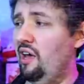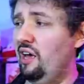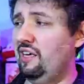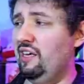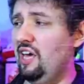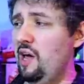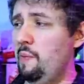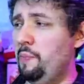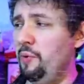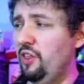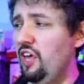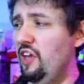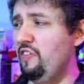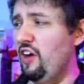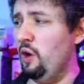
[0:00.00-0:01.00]
I can't
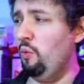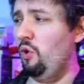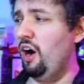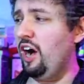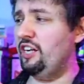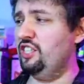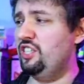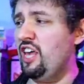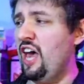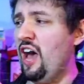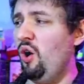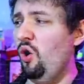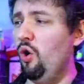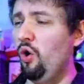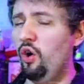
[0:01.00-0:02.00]
believe I watched
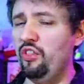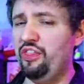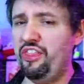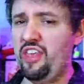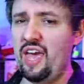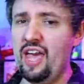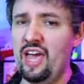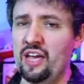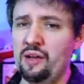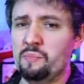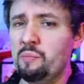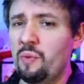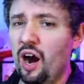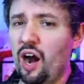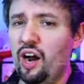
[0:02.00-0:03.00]
that whole thing.
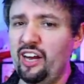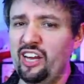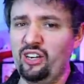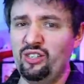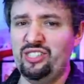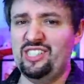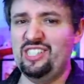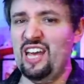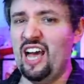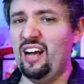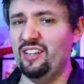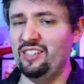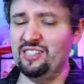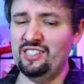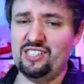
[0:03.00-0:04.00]
Mario,
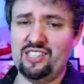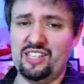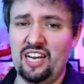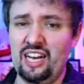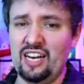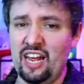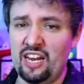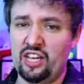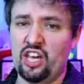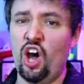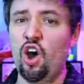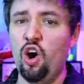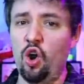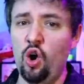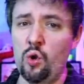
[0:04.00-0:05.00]
Zeldenstein, and
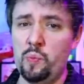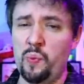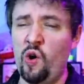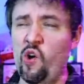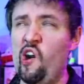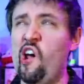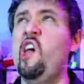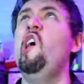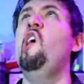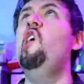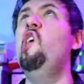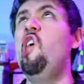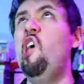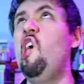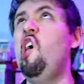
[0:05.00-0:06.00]
Code Boy.
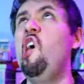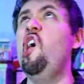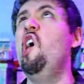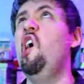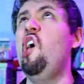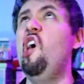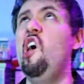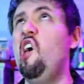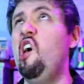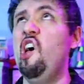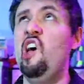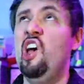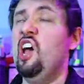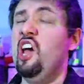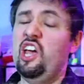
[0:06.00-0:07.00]

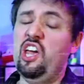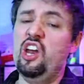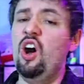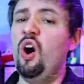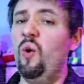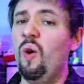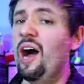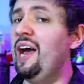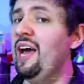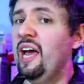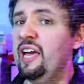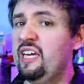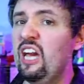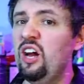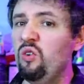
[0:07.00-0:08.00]
You know what?
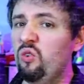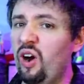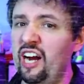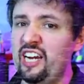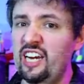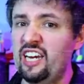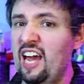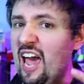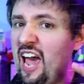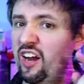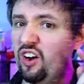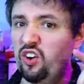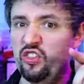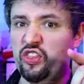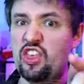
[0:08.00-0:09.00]
Get ready to
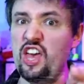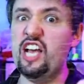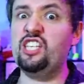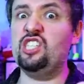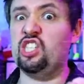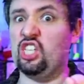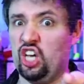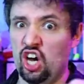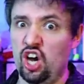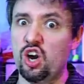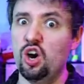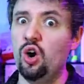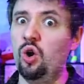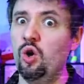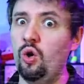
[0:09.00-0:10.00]
enter this
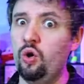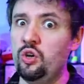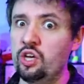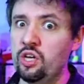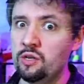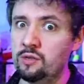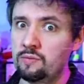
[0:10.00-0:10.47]
code.